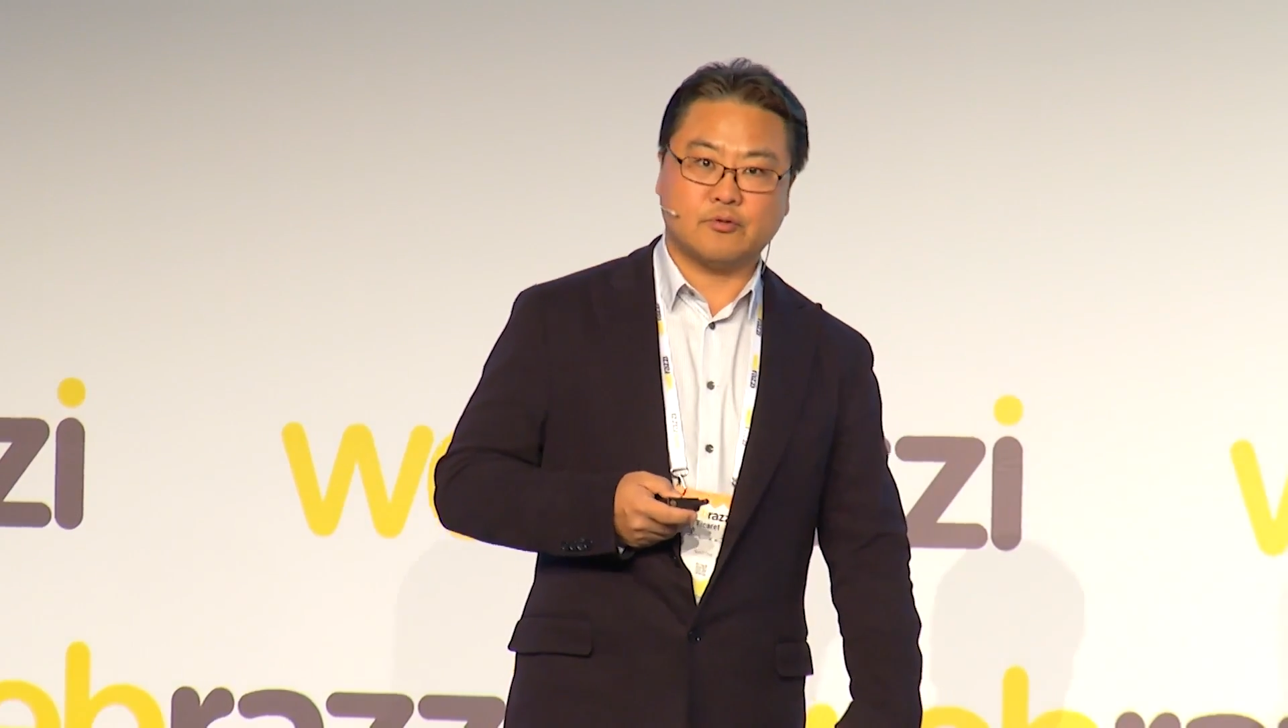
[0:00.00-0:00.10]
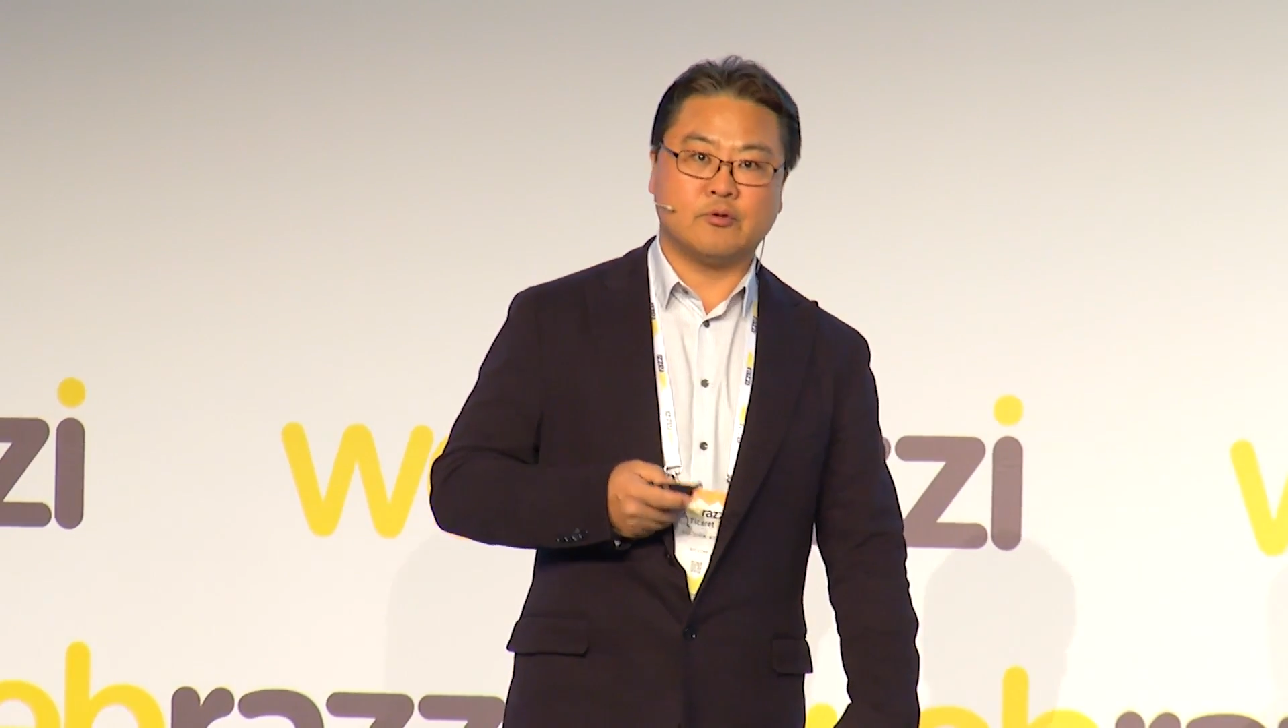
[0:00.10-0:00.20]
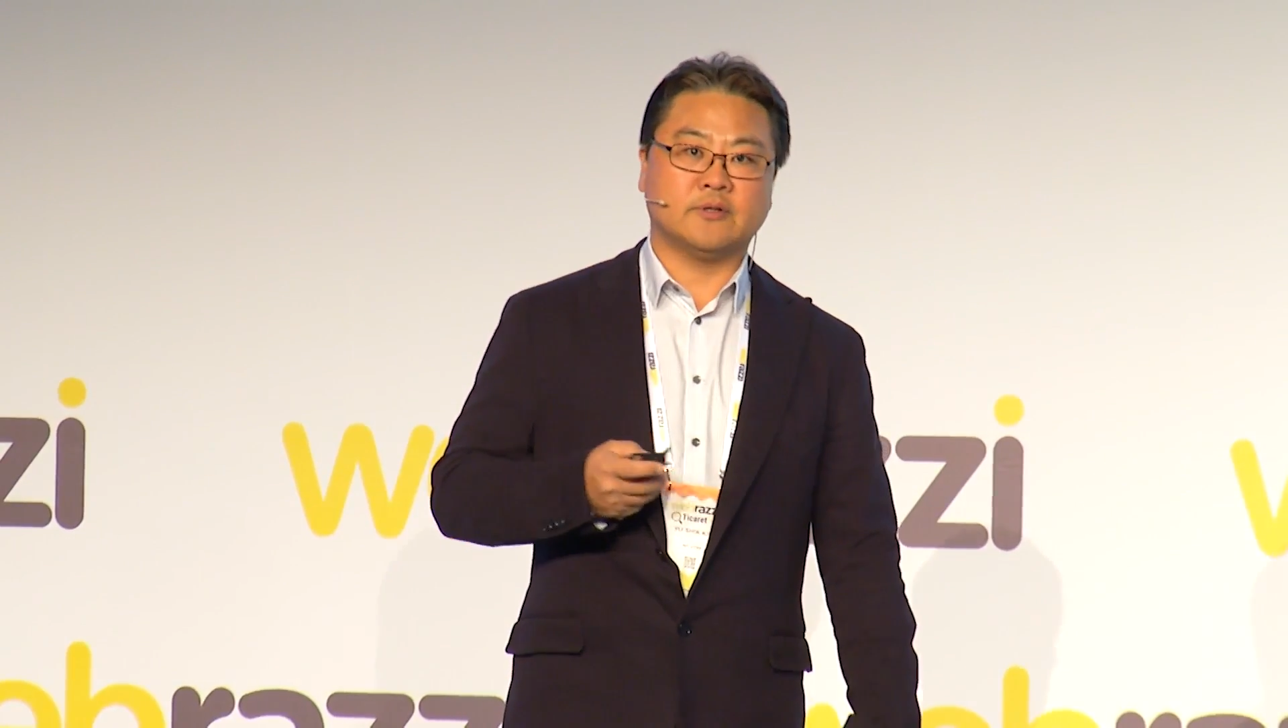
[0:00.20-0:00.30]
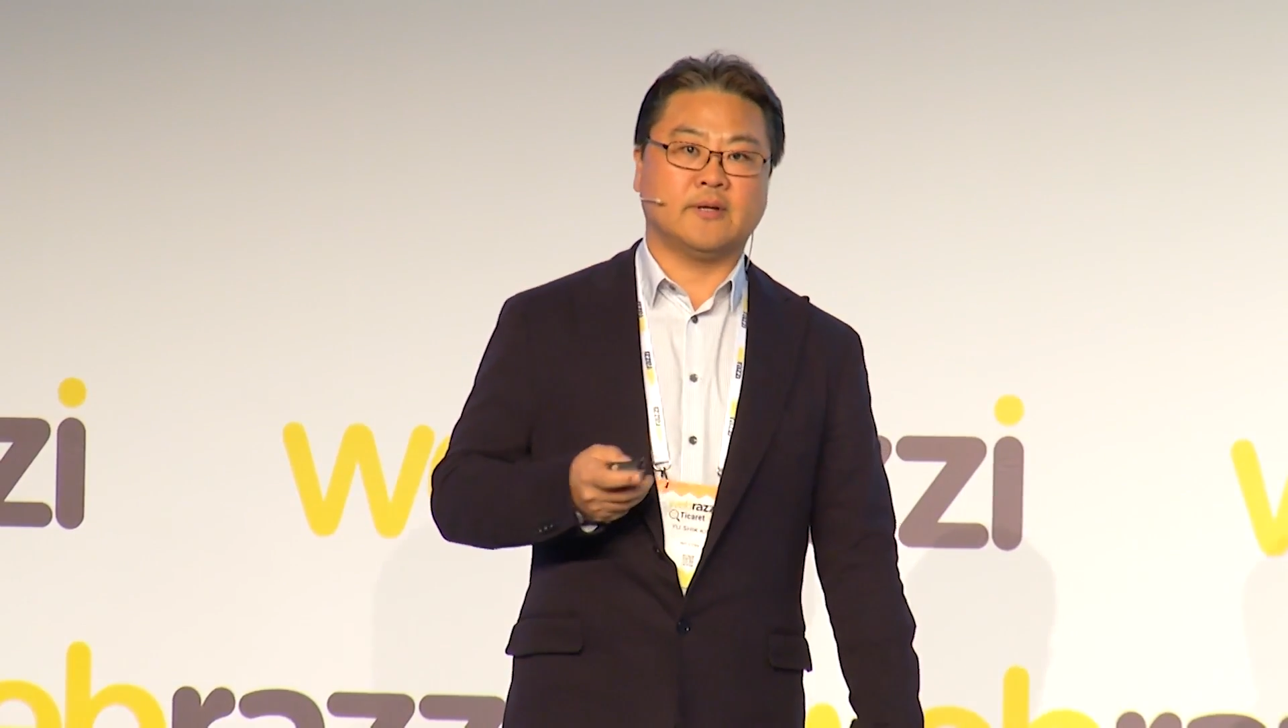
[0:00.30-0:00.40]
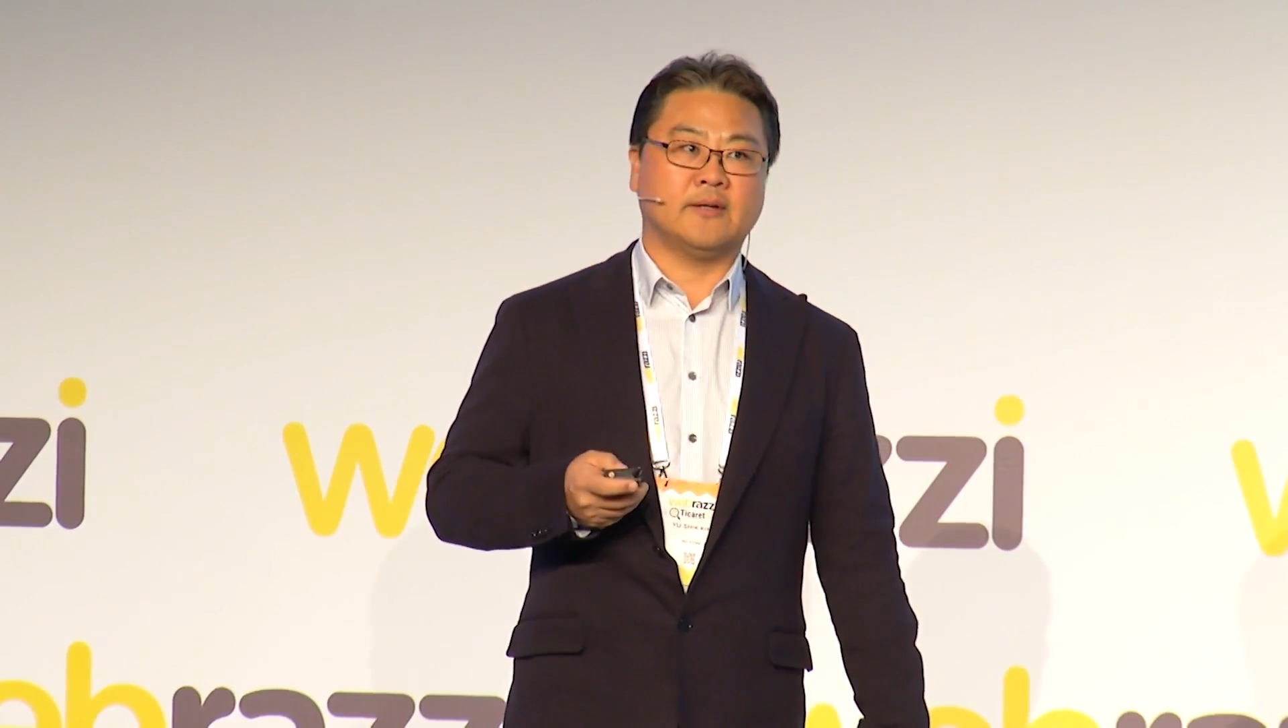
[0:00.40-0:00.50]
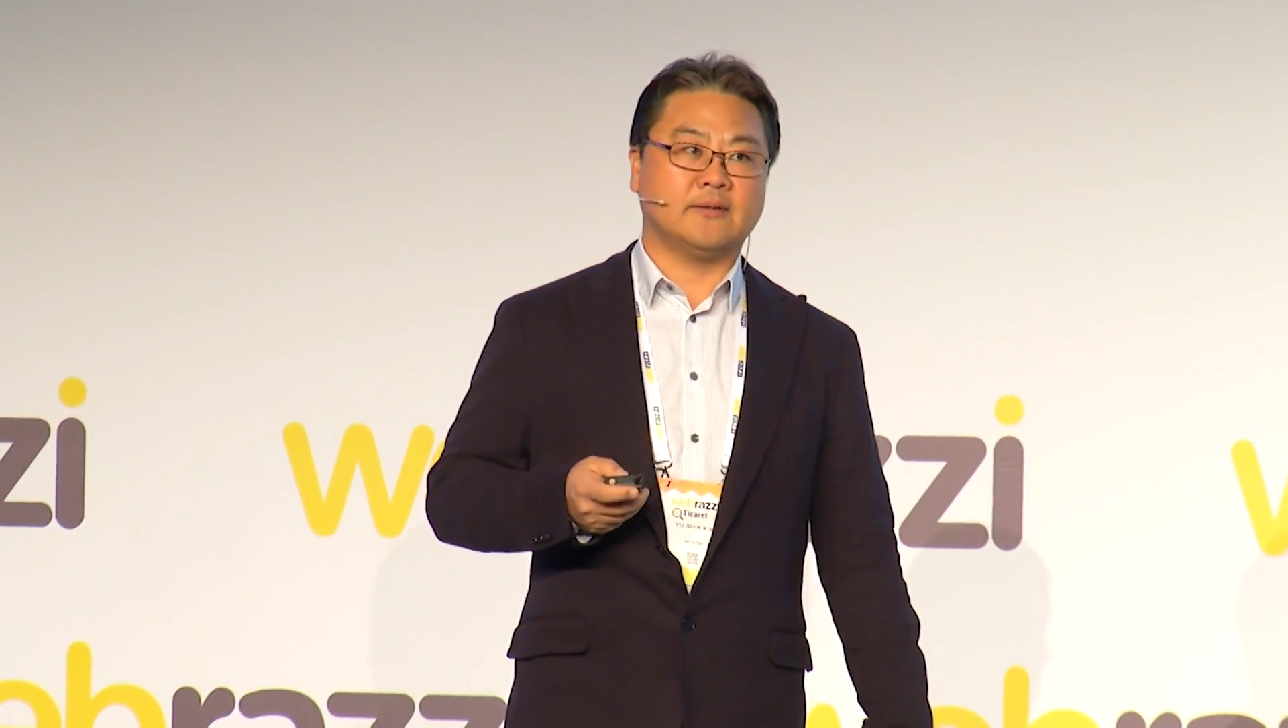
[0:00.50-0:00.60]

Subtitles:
or they are